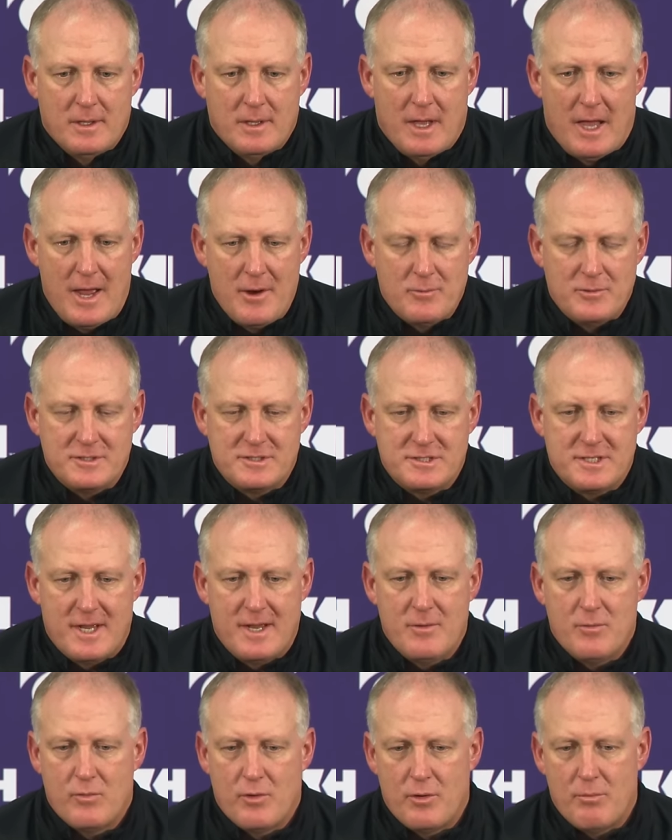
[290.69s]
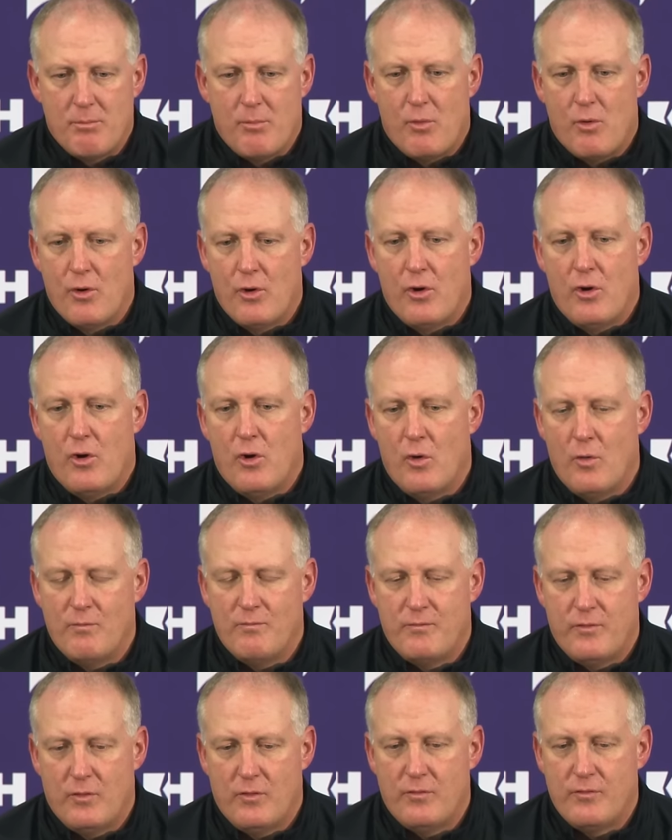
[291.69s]
I would say we're more
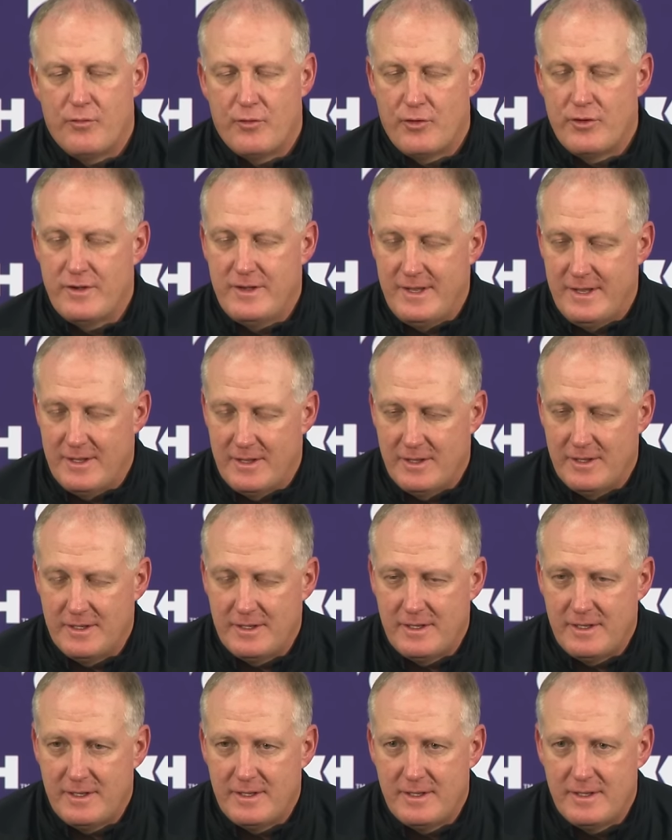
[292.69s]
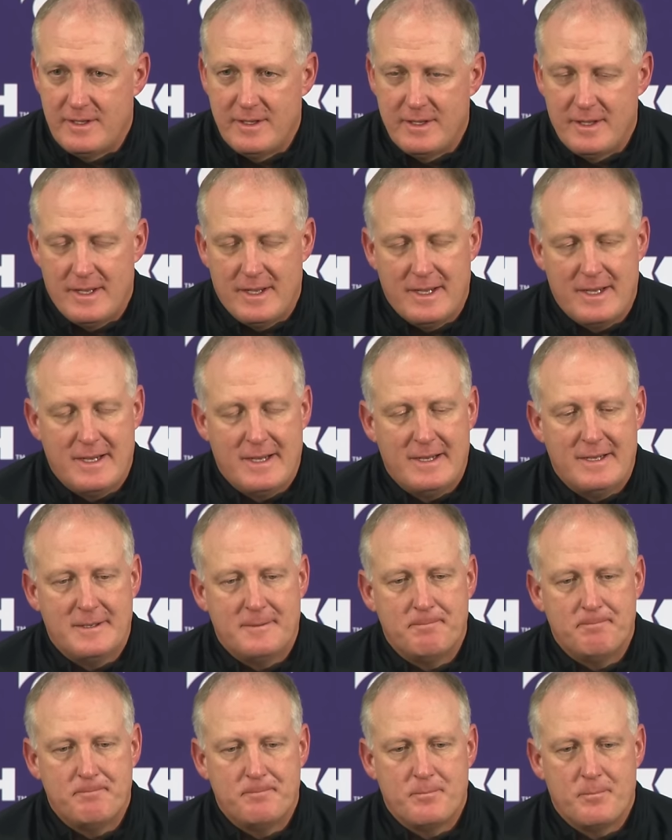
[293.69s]
hopeful for Dylan,
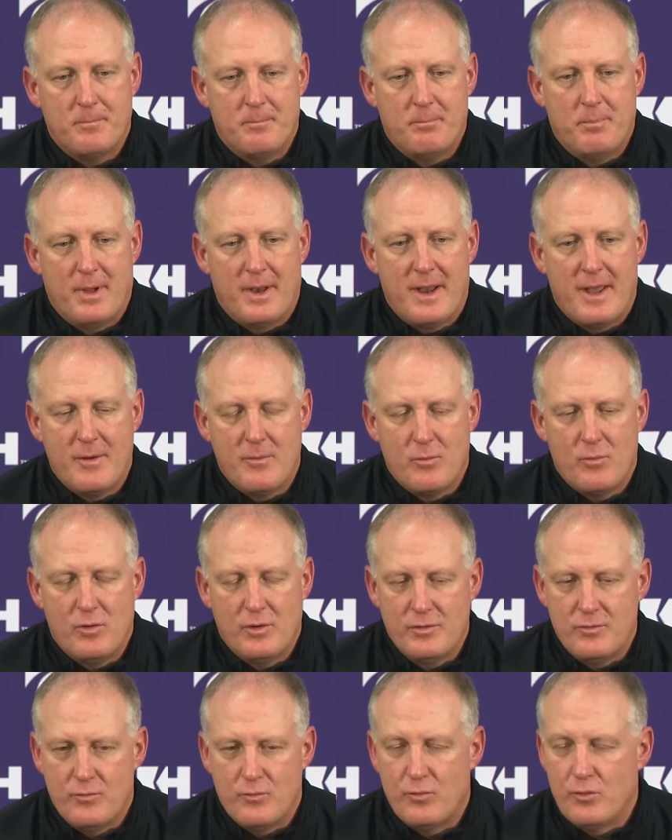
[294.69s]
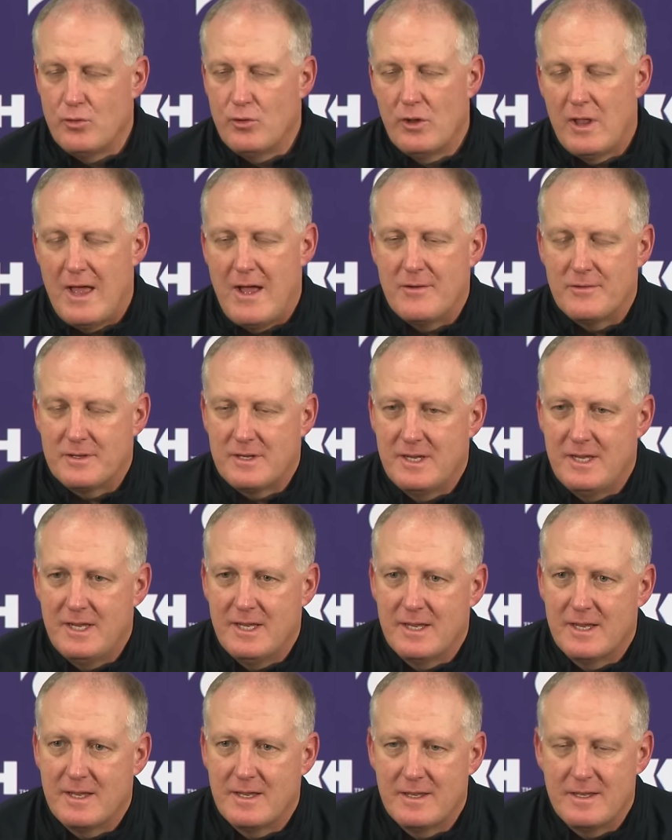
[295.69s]
um, but I wouldn't rule out
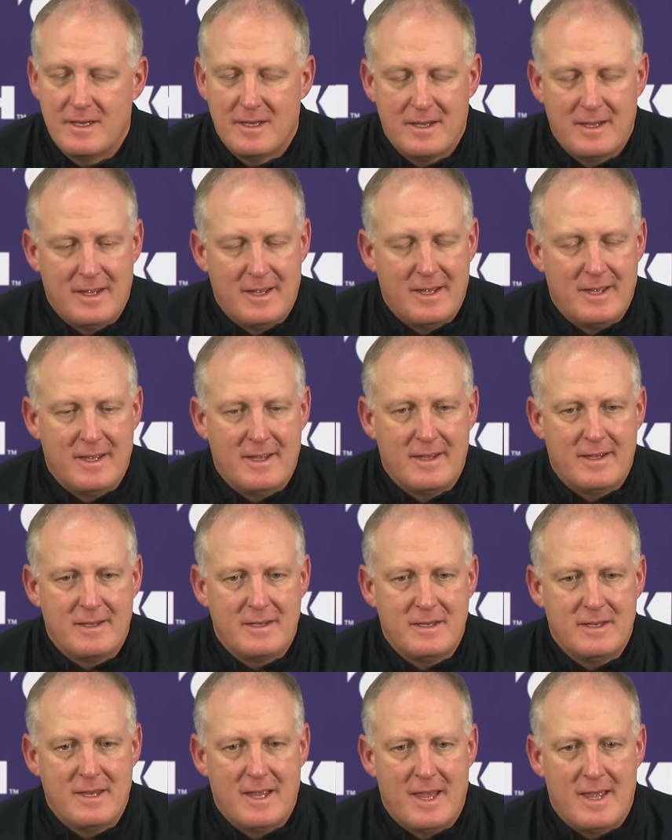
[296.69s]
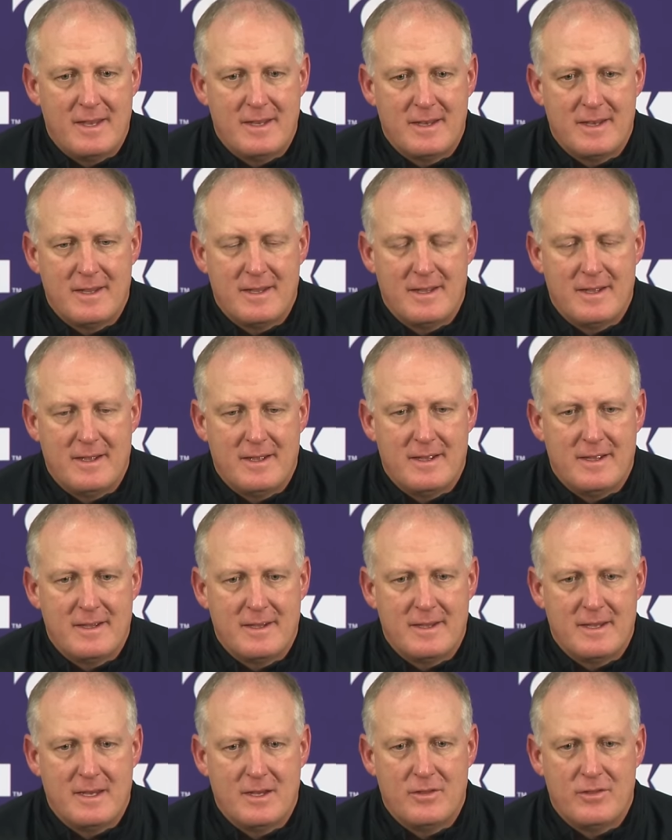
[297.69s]
Keagan uh, yet uh,
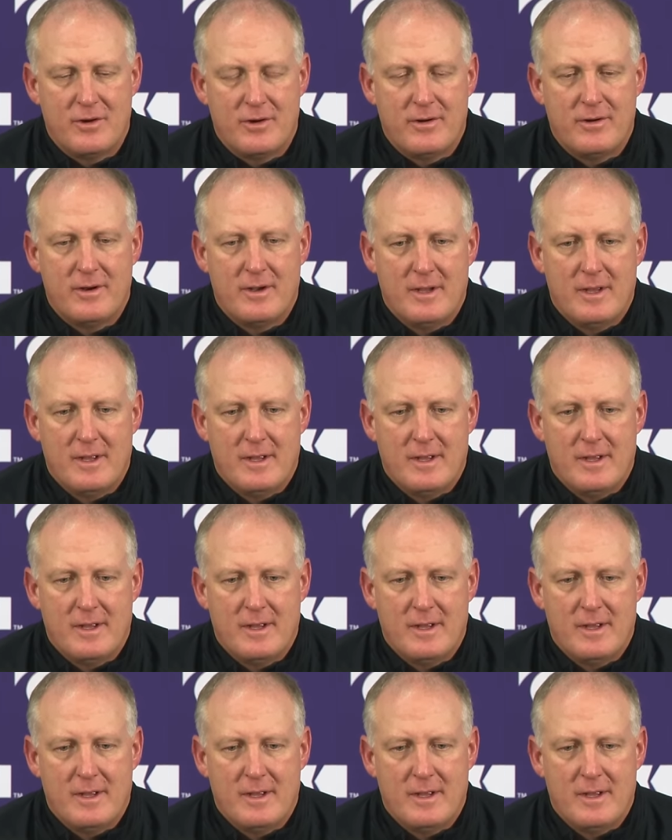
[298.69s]
either.